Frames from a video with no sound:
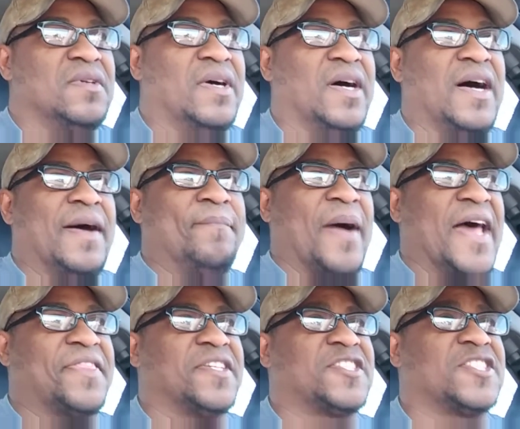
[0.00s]
a
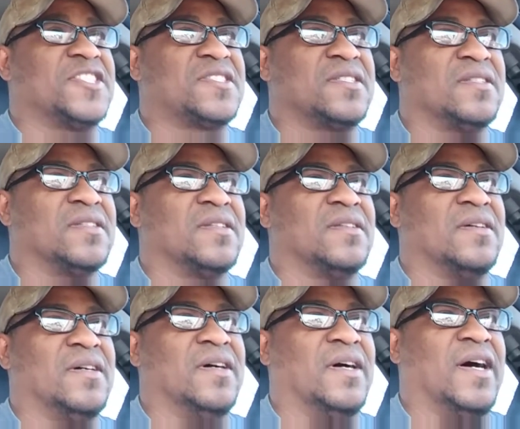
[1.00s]
hypothesis
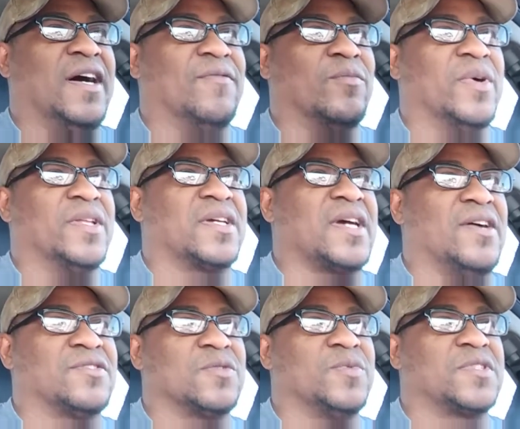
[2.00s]
of when the
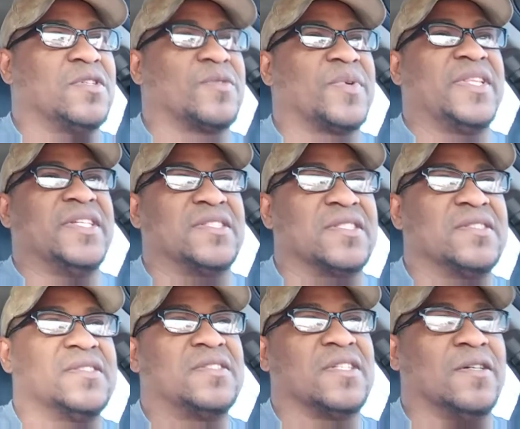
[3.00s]
console was going to release.
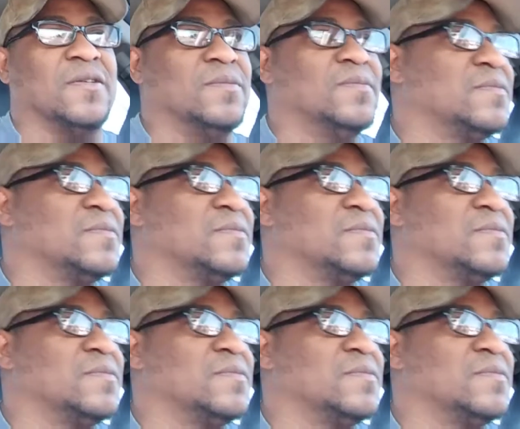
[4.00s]
So,